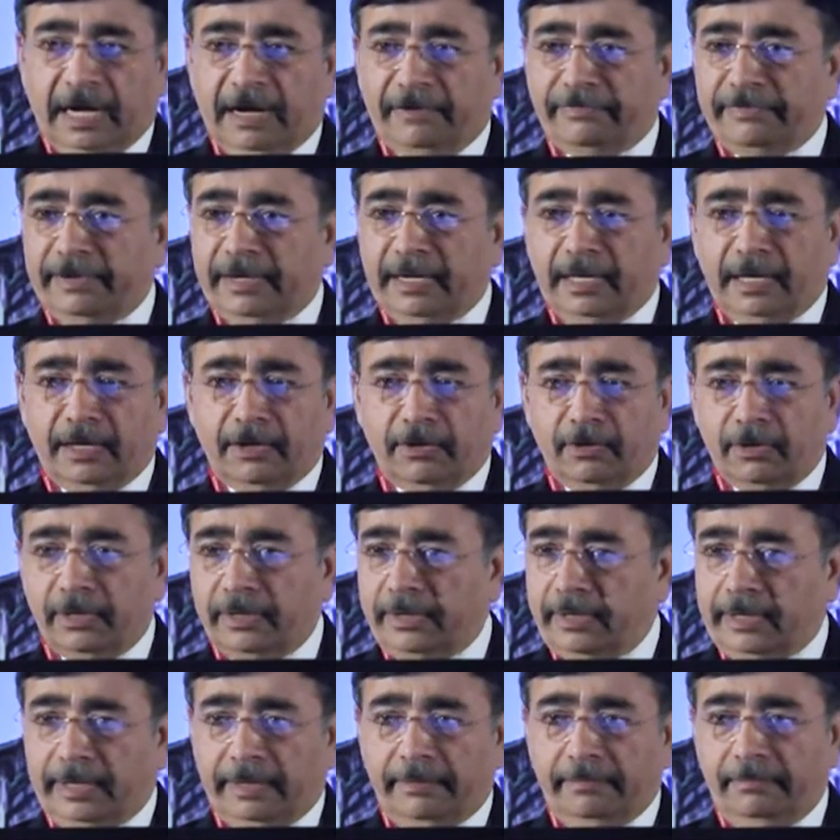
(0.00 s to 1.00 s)

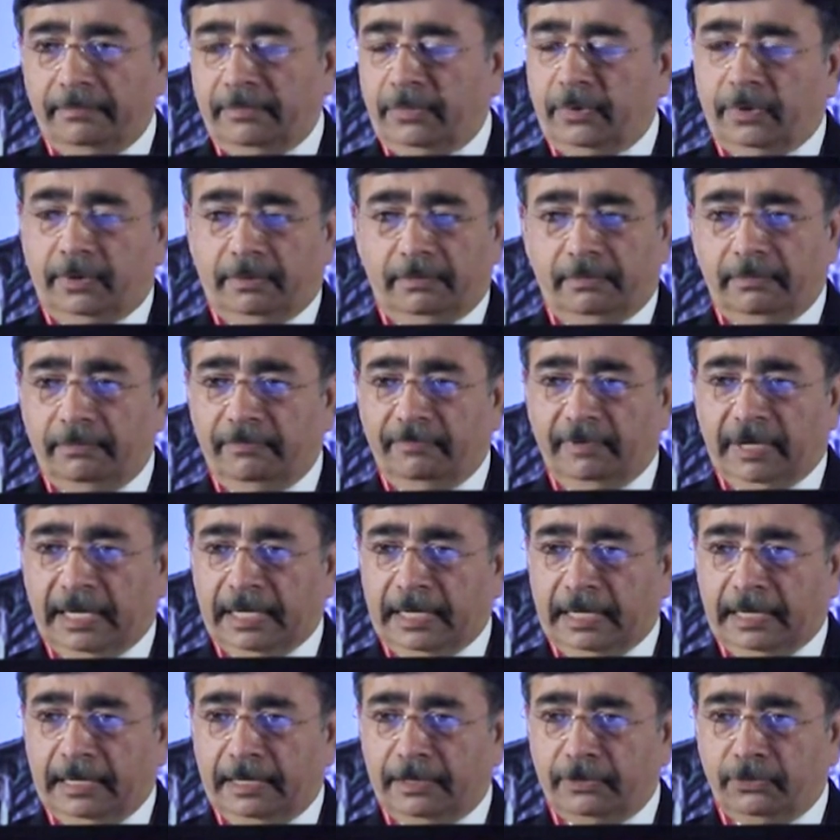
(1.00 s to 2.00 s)
or
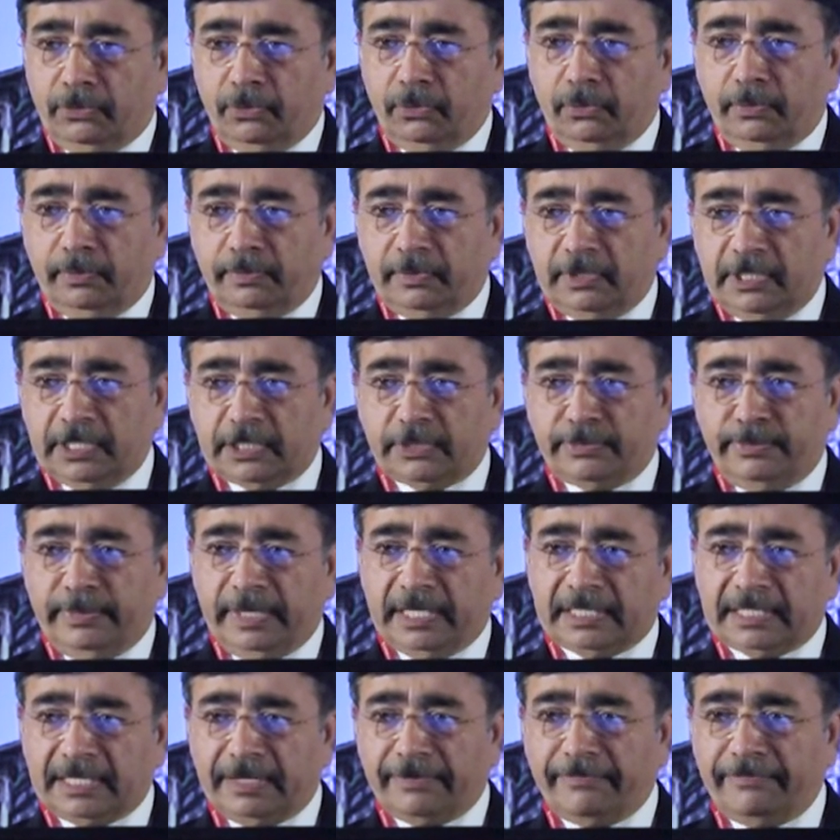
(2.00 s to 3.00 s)
1 hour to
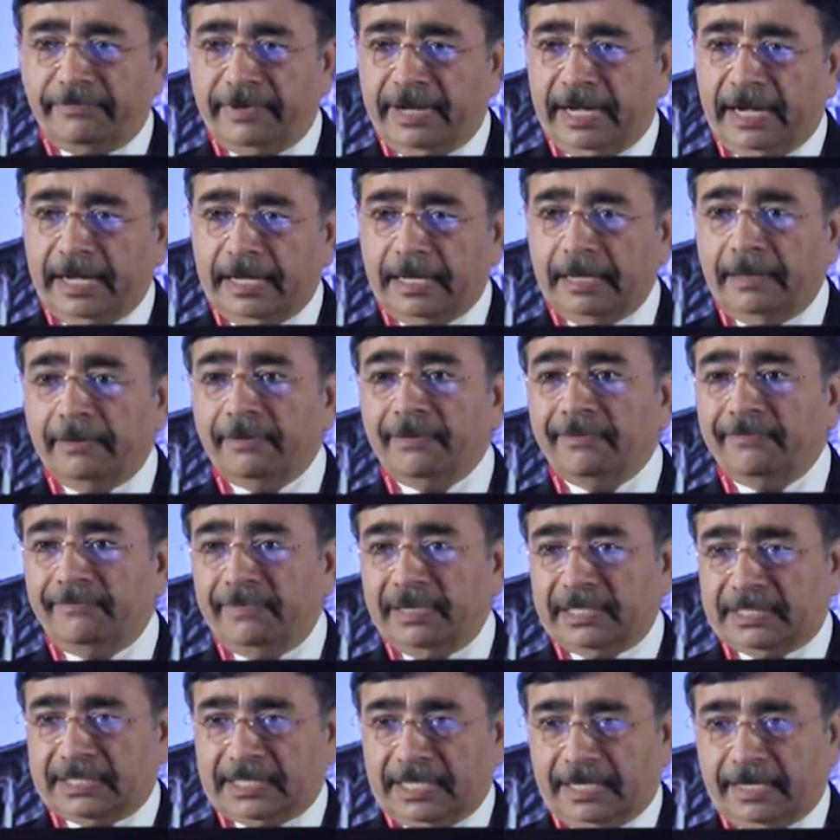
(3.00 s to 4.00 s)
just measure weight,
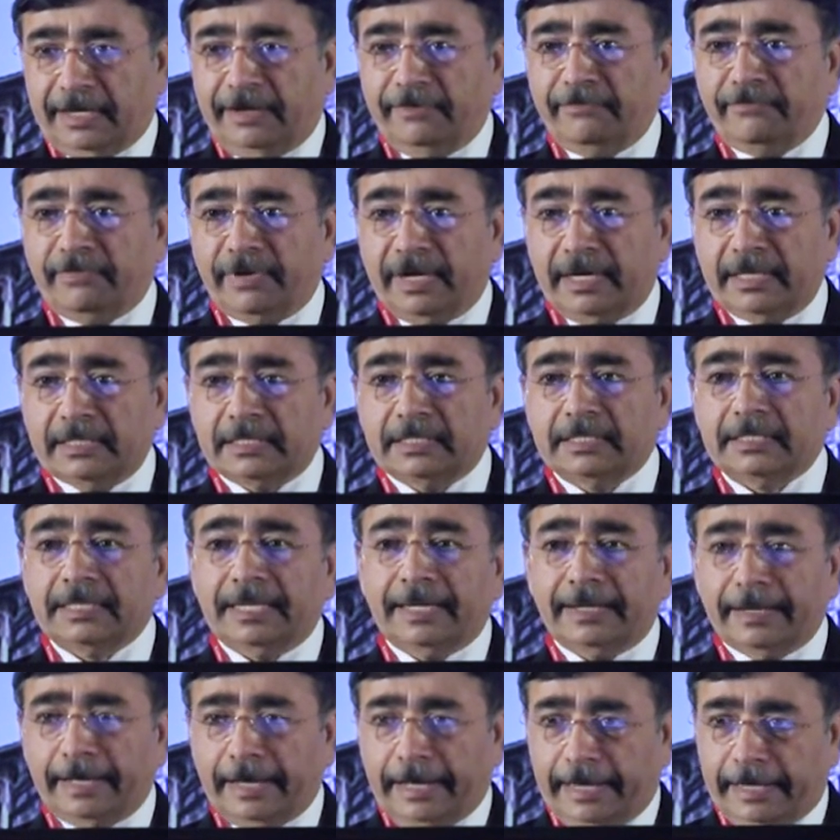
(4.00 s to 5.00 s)
waist
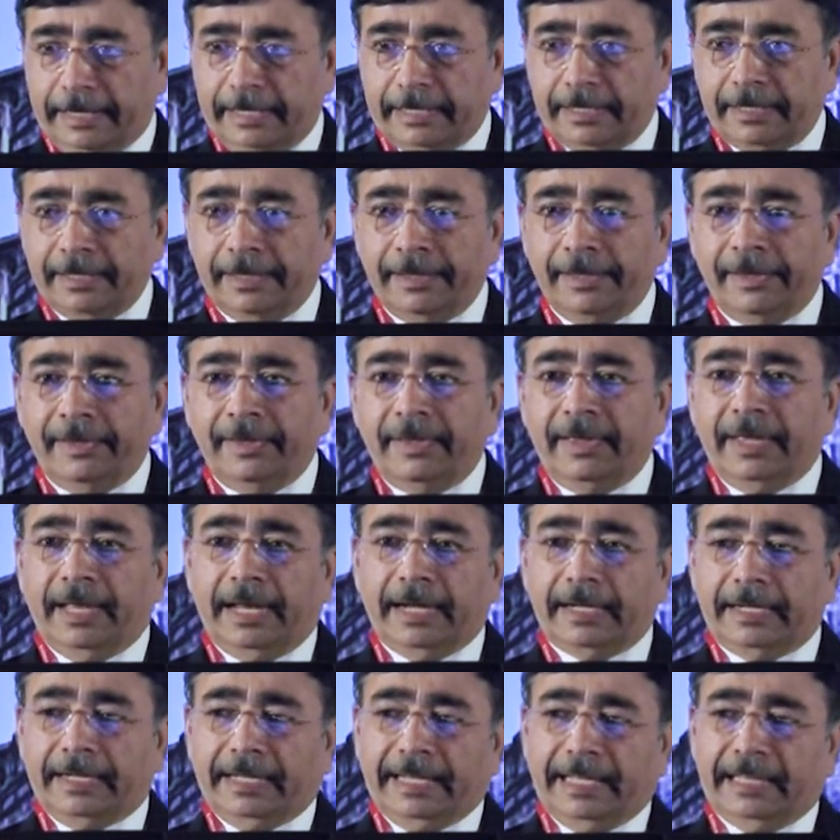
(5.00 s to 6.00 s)
circumference, height,
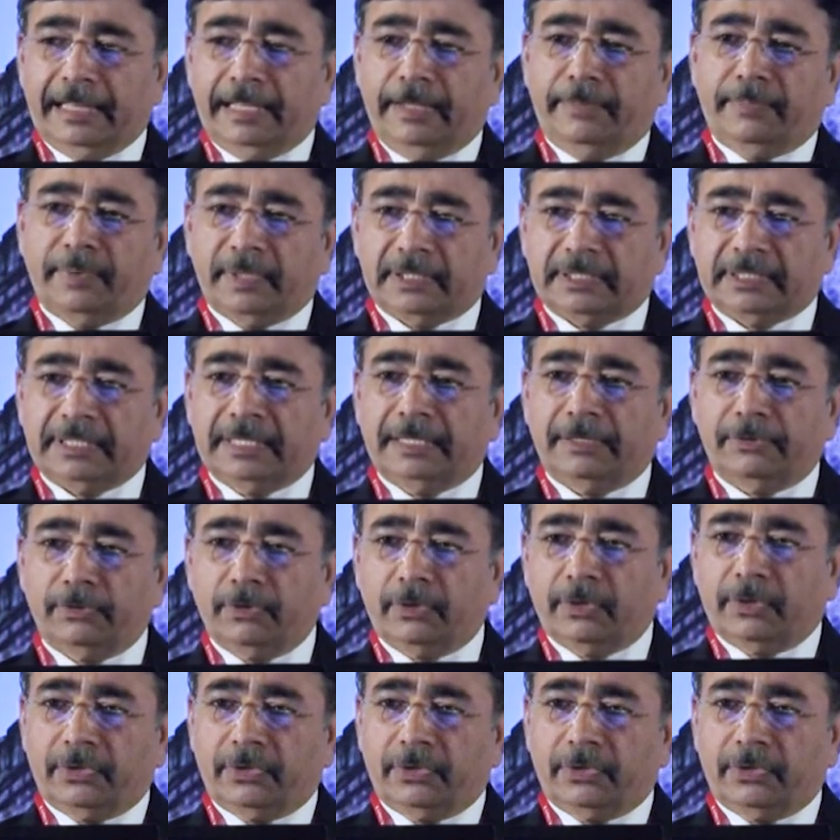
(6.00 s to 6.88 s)
and tell the person,